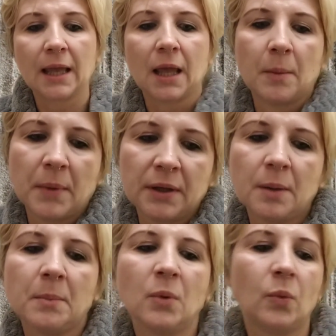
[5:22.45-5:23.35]
And my
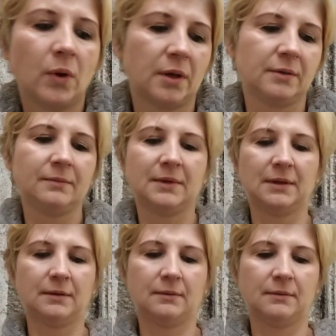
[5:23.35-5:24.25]
number one,
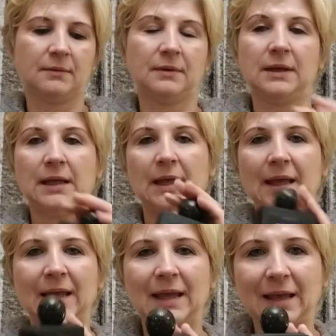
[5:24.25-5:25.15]

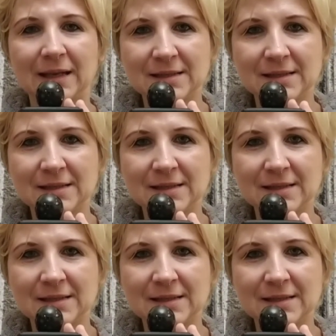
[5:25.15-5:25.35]
again,